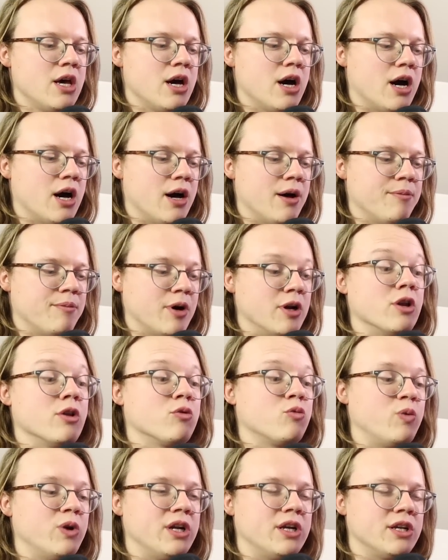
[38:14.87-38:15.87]

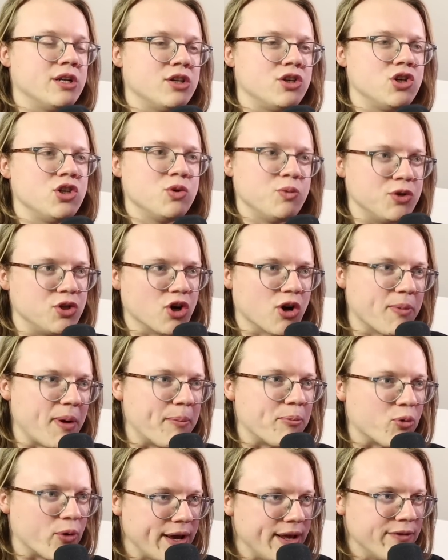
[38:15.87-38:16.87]
Another win condition, do we talk
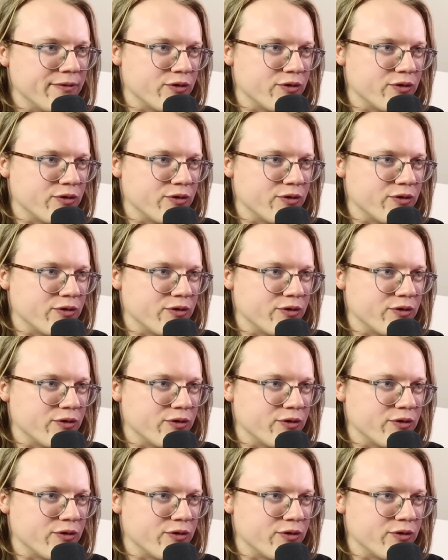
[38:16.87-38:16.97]
about Brain